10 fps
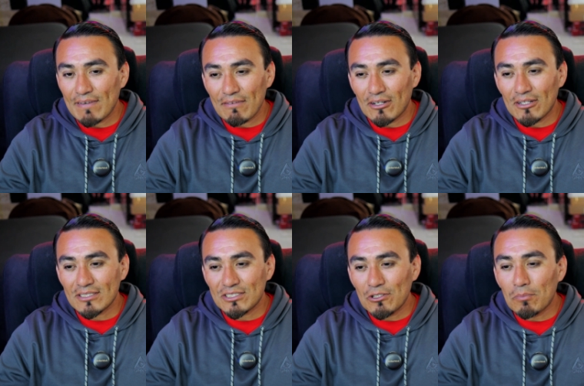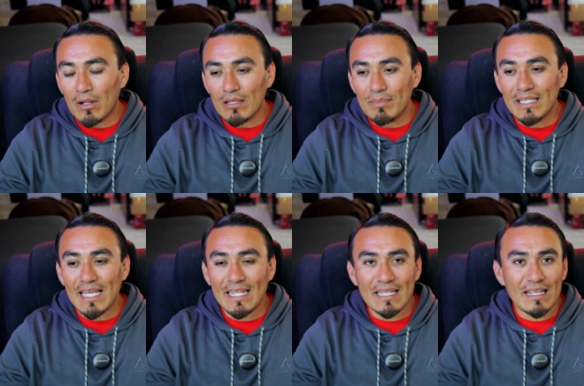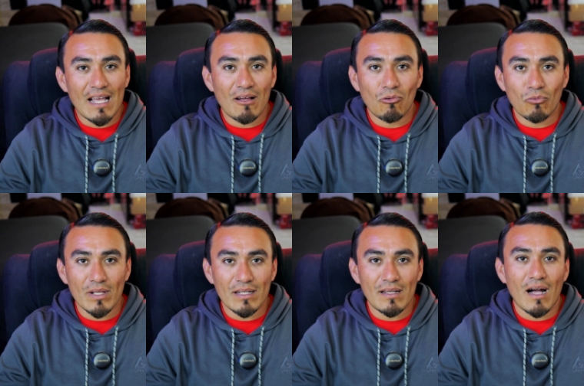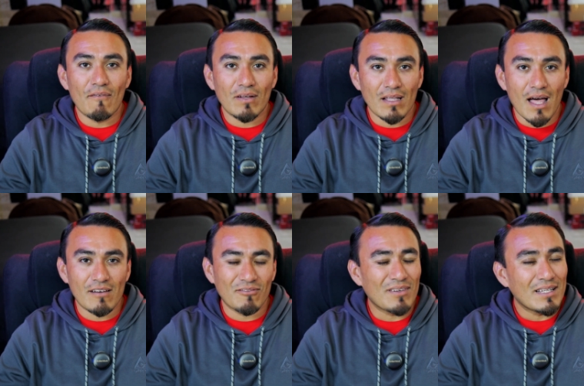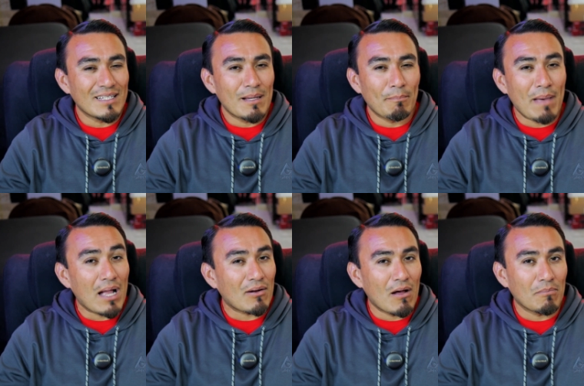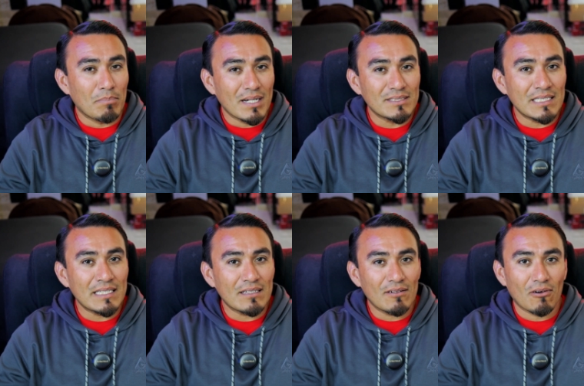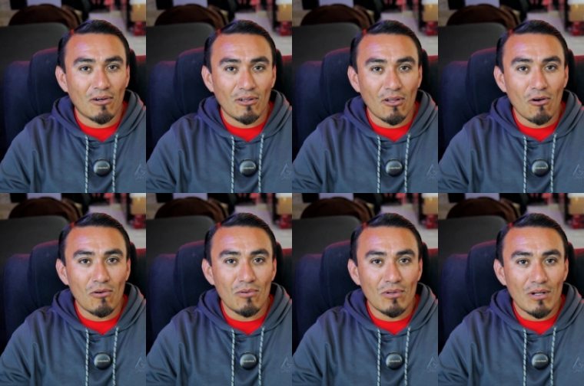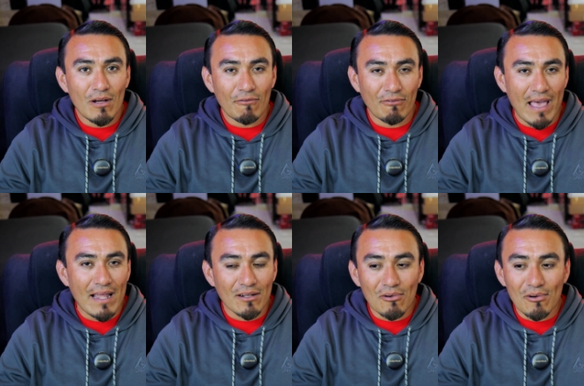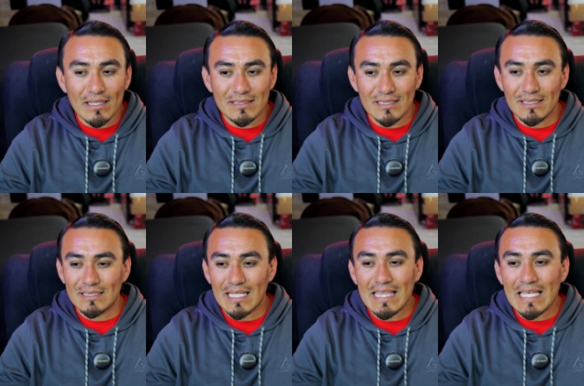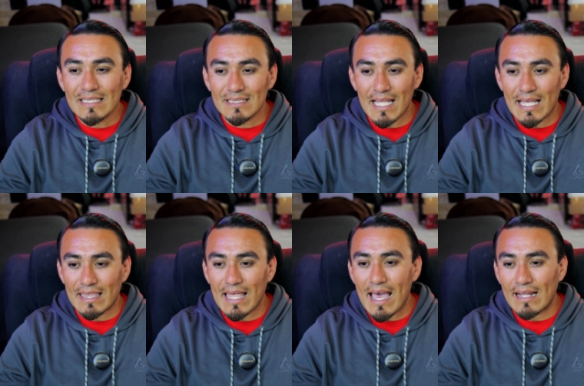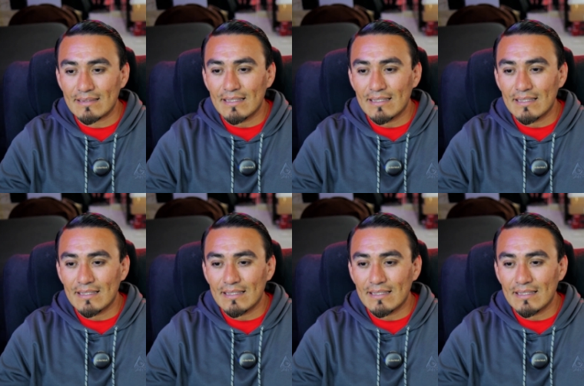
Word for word: hertz, you'll probably be getting rid of a lot of background buzzing or low fan noises, things like that.